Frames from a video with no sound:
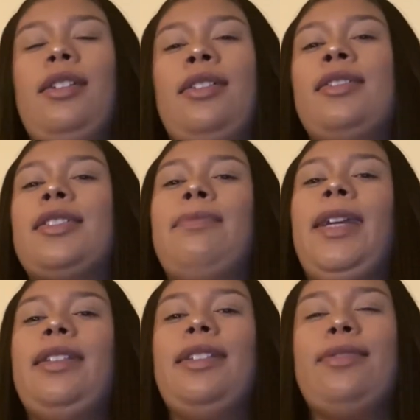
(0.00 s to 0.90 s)
to
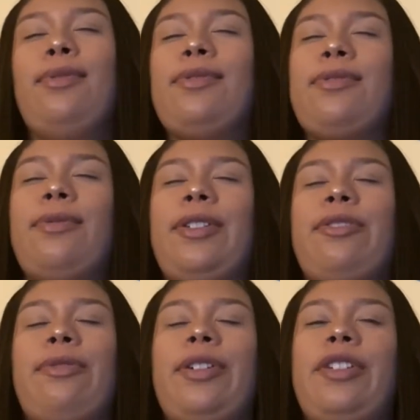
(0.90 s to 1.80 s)
make this whole story
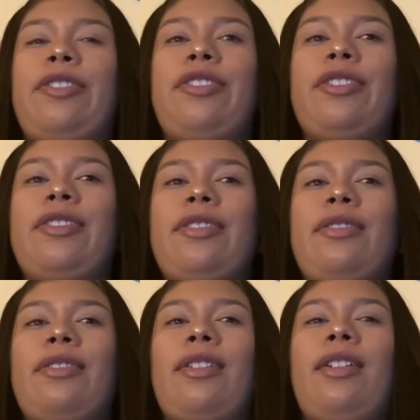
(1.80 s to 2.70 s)
short, just
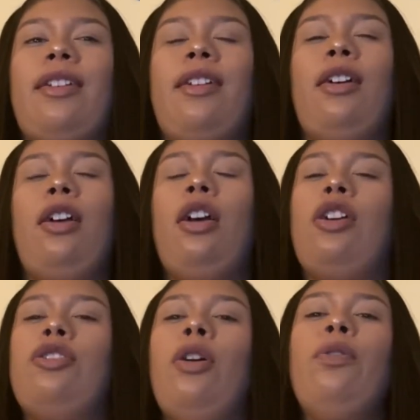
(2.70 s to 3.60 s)

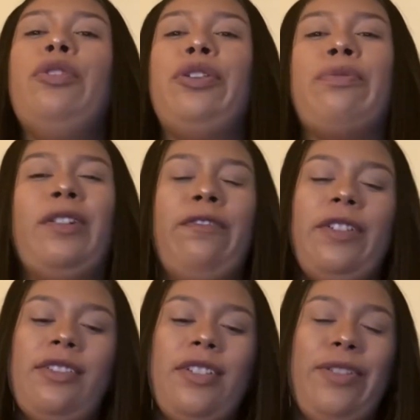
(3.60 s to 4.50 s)
know who your real
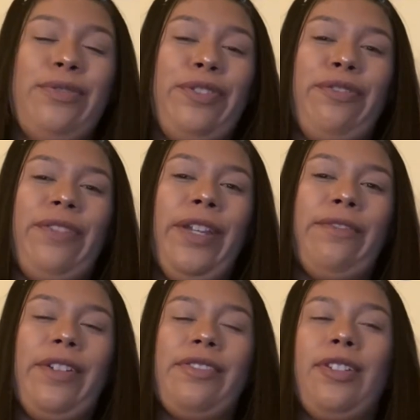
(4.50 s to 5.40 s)
friends are and who your fake
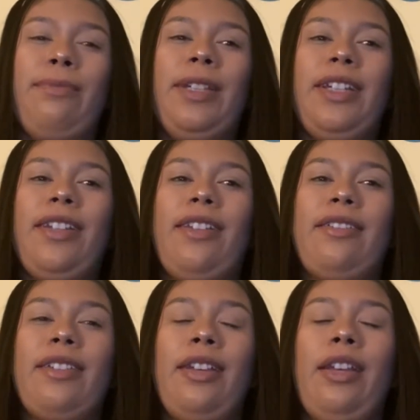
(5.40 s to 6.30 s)
friends are, because
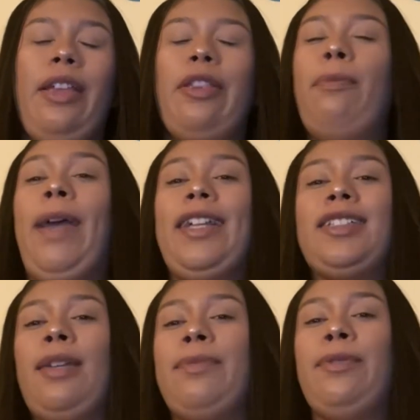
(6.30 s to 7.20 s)
they'll
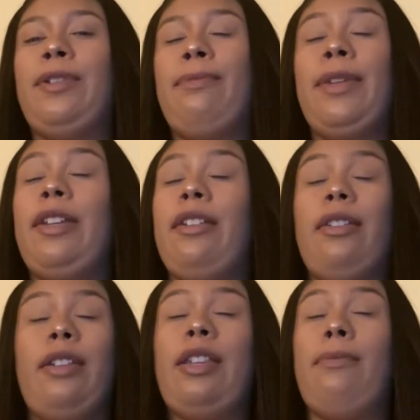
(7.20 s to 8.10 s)
backstab you in
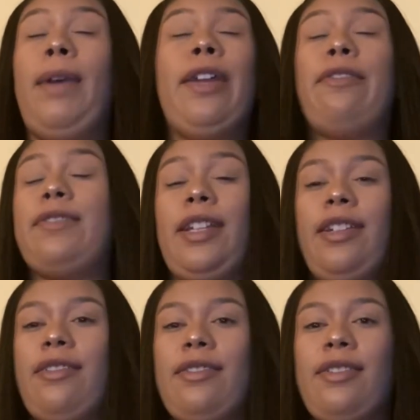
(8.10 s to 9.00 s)
a matter of
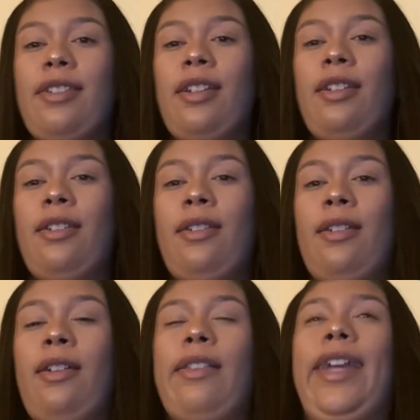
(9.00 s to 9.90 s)
seconds.
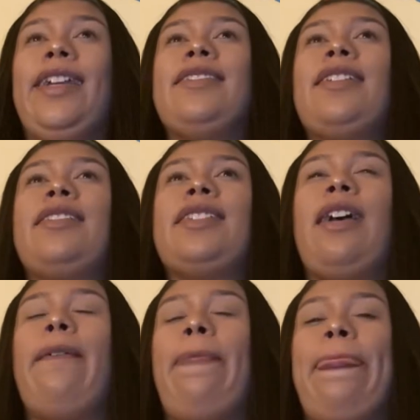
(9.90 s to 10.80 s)
Like, it sucks
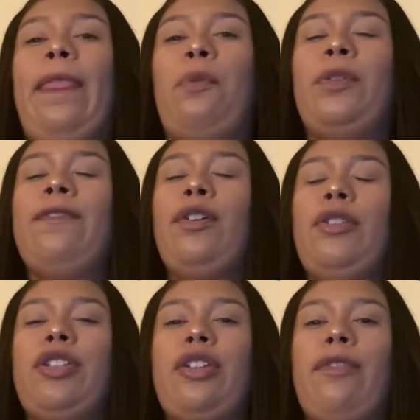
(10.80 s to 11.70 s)
that we've known
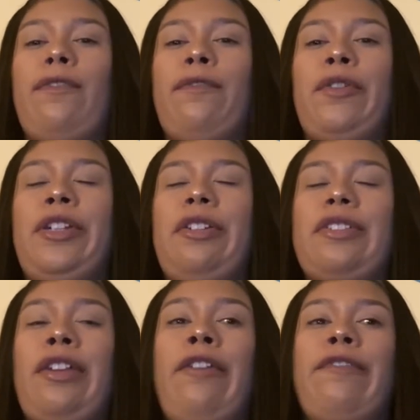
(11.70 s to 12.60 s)
each other for 4 years
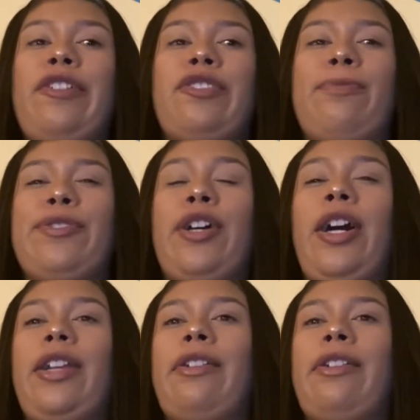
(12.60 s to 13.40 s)
and our friendship's gone